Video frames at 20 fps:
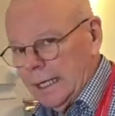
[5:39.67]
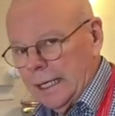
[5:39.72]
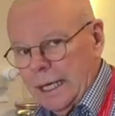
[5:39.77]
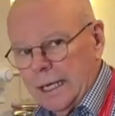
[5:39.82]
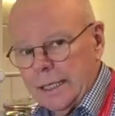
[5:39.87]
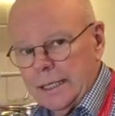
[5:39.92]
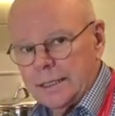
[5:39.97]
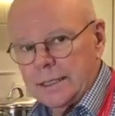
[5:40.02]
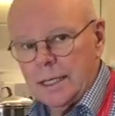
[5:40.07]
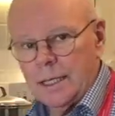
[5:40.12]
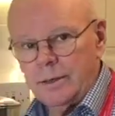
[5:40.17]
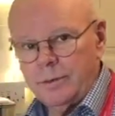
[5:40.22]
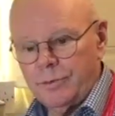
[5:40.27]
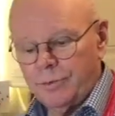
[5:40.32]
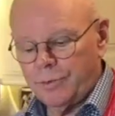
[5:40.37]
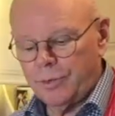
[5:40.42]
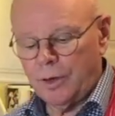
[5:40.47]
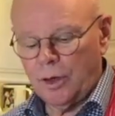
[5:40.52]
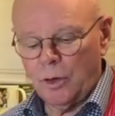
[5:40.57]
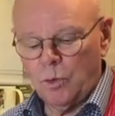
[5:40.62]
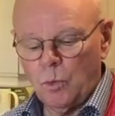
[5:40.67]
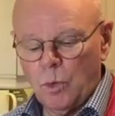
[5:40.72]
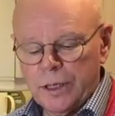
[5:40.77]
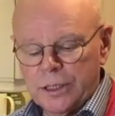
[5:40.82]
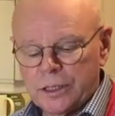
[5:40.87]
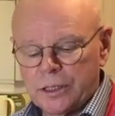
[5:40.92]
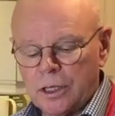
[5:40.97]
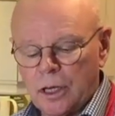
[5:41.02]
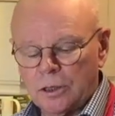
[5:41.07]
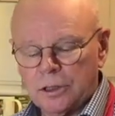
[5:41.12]
Get yourself a
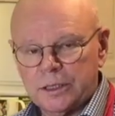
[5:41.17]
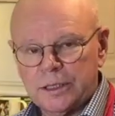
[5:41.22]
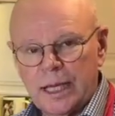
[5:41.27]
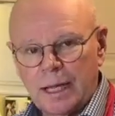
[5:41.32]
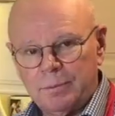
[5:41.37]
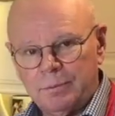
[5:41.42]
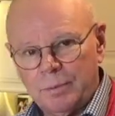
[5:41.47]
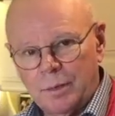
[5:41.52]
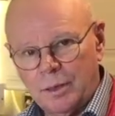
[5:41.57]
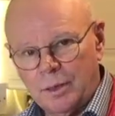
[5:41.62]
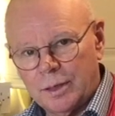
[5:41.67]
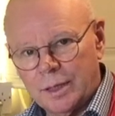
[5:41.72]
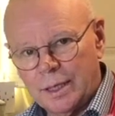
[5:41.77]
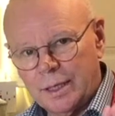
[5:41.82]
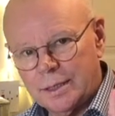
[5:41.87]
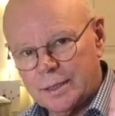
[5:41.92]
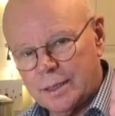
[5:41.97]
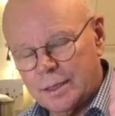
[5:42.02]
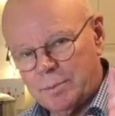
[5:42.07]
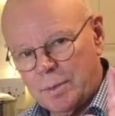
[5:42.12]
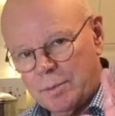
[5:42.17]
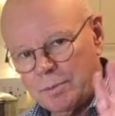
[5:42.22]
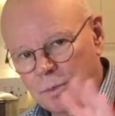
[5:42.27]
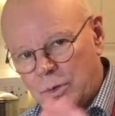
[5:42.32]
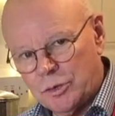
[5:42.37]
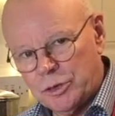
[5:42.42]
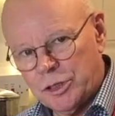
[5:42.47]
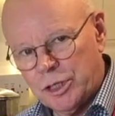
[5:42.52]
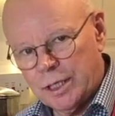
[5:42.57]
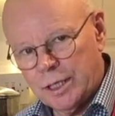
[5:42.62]
whisk on standby. It's going to be
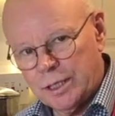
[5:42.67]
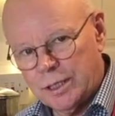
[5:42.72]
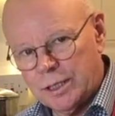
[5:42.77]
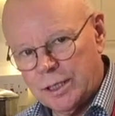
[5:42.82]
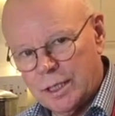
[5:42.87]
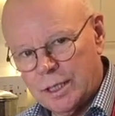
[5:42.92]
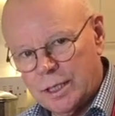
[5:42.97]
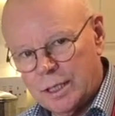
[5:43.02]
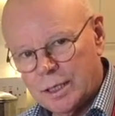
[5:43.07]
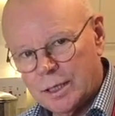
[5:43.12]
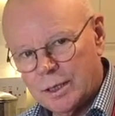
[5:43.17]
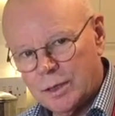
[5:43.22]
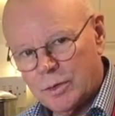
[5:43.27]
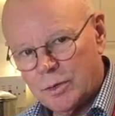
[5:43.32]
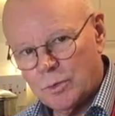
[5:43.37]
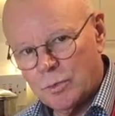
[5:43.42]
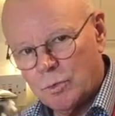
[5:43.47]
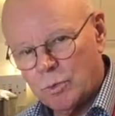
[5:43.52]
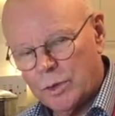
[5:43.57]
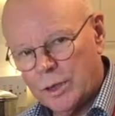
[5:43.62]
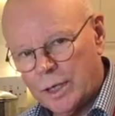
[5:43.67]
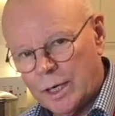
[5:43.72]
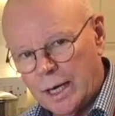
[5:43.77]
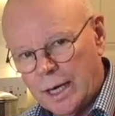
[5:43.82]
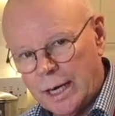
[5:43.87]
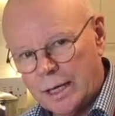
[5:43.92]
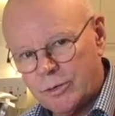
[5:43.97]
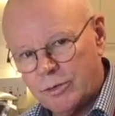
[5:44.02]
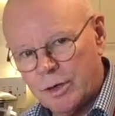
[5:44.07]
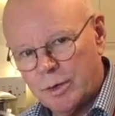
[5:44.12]
much easier with an
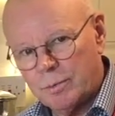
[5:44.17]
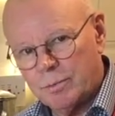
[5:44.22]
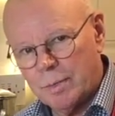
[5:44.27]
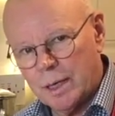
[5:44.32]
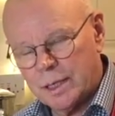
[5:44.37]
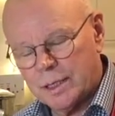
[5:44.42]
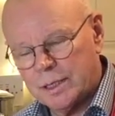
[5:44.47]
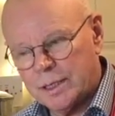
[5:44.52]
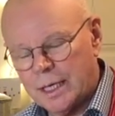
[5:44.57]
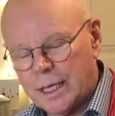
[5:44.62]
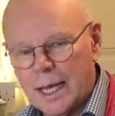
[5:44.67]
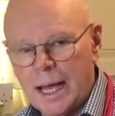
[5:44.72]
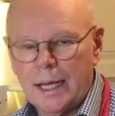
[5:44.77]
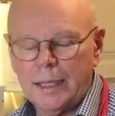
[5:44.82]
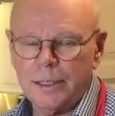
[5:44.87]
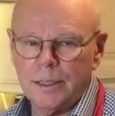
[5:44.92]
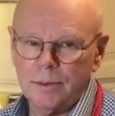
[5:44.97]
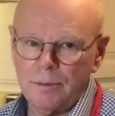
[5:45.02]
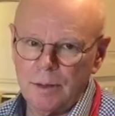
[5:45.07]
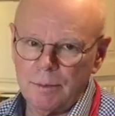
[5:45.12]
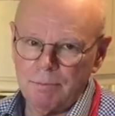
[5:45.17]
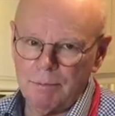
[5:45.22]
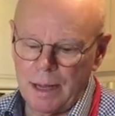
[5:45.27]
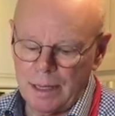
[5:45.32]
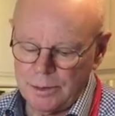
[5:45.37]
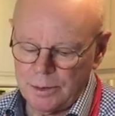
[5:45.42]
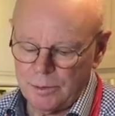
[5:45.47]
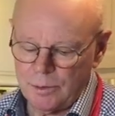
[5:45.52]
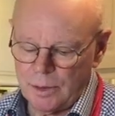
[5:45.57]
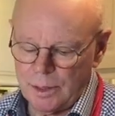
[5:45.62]
electric mix. You can do it
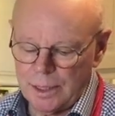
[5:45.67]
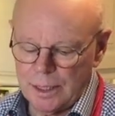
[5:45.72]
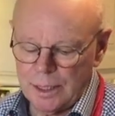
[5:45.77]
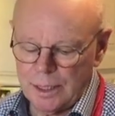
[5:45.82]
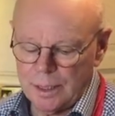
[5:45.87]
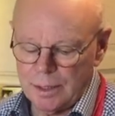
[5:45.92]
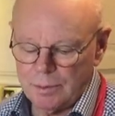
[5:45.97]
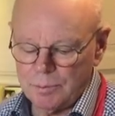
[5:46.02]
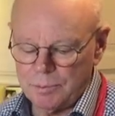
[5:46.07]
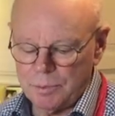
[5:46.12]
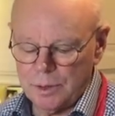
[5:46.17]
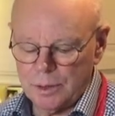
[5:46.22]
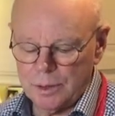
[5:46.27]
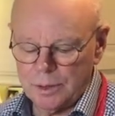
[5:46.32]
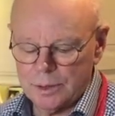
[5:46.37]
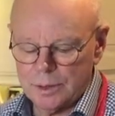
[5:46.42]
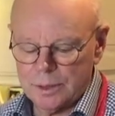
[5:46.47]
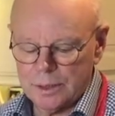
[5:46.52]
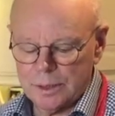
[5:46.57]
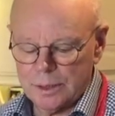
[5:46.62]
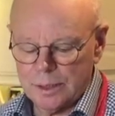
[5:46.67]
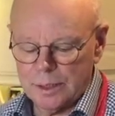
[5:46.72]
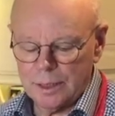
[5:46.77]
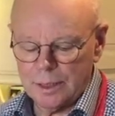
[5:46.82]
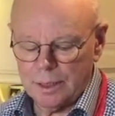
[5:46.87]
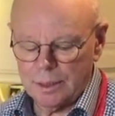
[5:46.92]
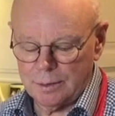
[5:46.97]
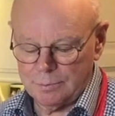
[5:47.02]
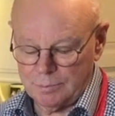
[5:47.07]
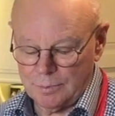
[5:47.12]
manually, but
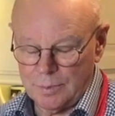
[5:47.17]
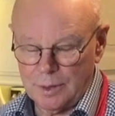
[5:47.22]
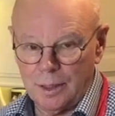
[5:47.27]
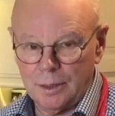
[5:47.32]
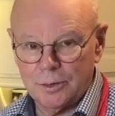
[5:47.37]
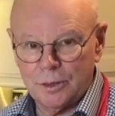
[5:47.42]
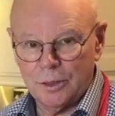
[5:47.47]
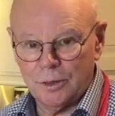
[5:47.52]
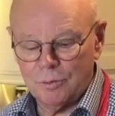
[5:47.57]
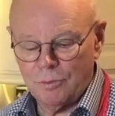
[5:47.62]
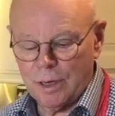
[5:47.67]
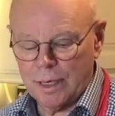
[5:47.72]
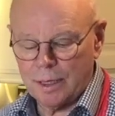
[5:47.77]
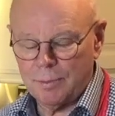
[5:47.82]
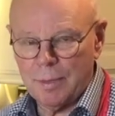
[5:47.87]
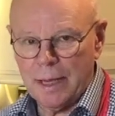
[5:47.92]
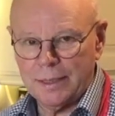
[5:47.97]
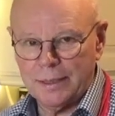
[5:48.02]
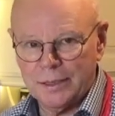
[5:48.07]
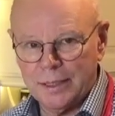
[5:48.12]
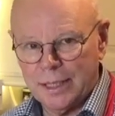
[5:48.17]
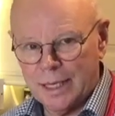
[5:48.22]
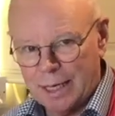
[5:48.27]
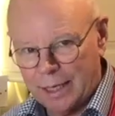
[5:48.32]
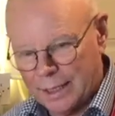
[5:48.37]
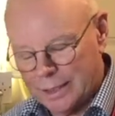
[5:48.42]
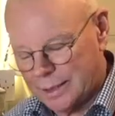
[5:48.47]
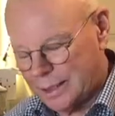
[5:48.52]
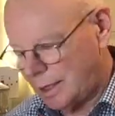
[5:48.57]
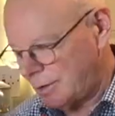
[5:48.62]
I do recommend you
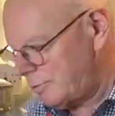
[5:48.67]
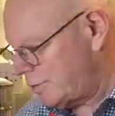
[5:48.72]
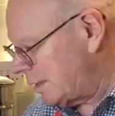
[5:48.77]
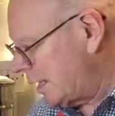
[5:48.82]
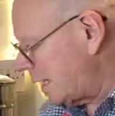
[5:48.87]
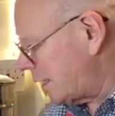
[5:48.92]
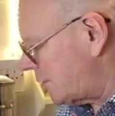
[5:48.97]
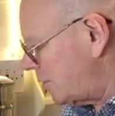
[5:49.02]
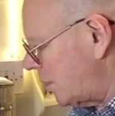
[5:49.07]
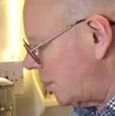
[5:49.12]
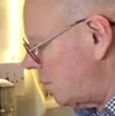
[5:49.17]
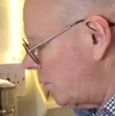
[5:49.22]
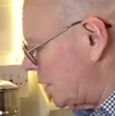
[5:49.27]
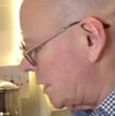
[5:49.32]
get yourself an electric